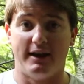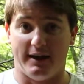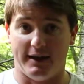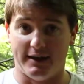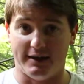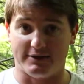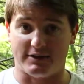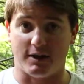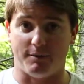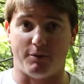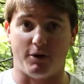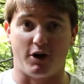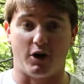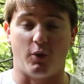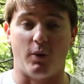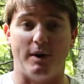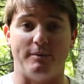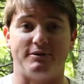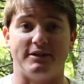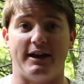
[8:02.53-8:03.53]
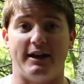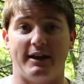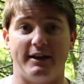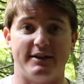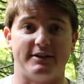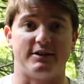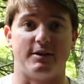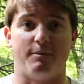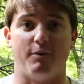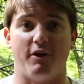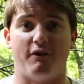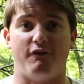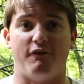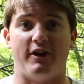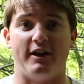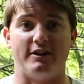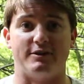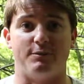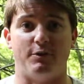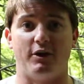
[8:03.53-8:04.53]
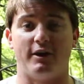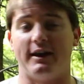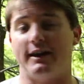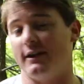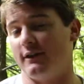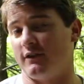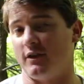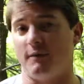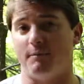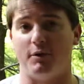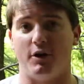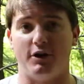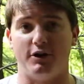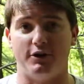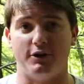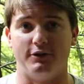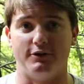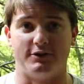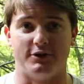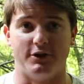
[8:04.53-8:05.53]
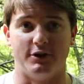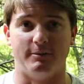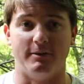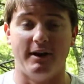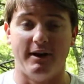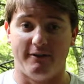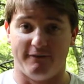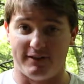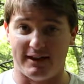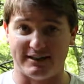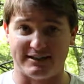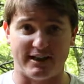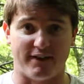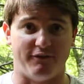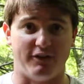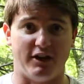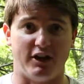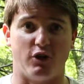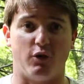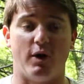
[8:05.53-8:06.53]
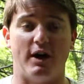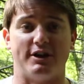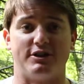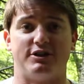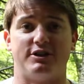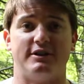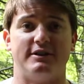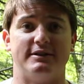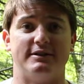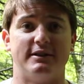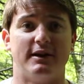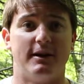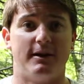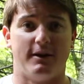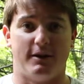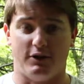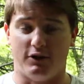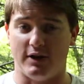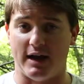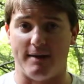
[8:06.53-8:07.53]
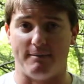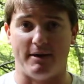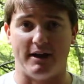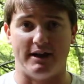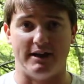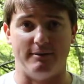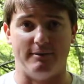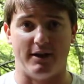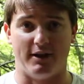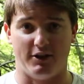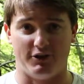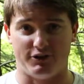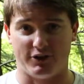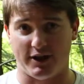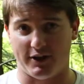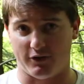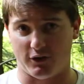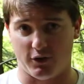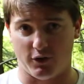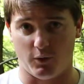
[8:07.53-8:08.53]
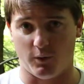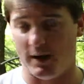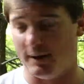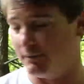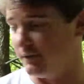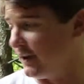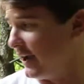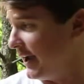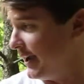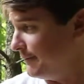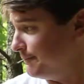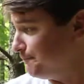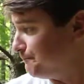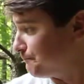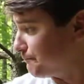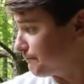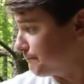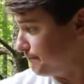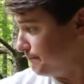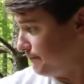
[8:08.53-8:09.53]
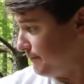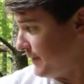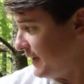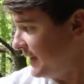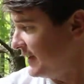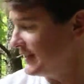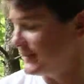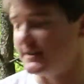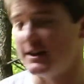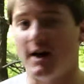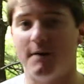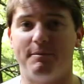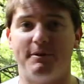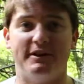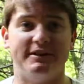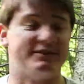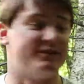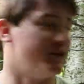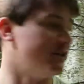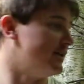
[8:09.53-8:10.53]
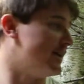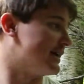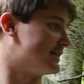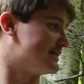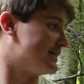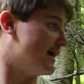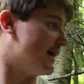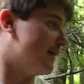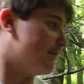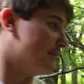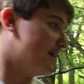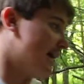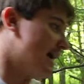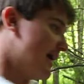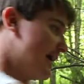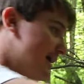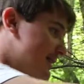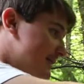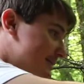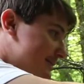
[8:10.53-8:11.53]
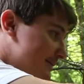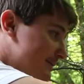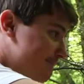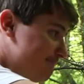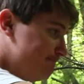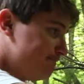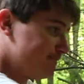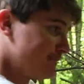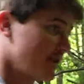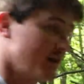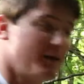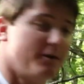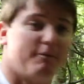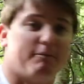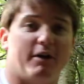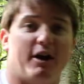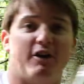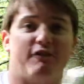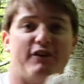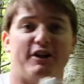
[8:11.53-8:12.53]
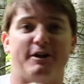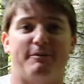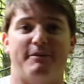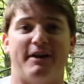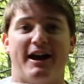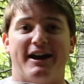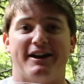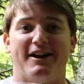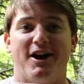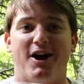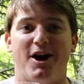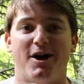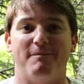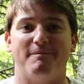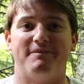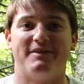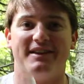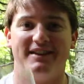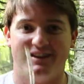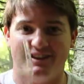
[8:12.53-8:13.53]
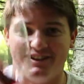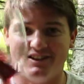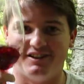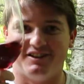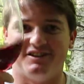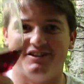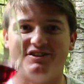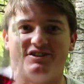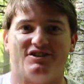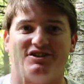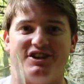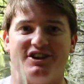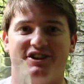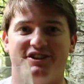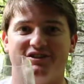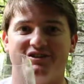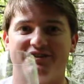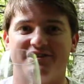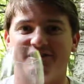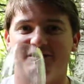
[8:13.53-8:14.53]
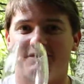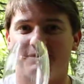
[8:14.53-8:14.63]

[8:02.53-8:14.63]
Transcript: Hit us up on our website, hit us up on Facebook, hit us up on YouTube. If you guys have any questions, you got my email address on the website. Hit us up, and until next time, guys, PairVinum.com. Cheers.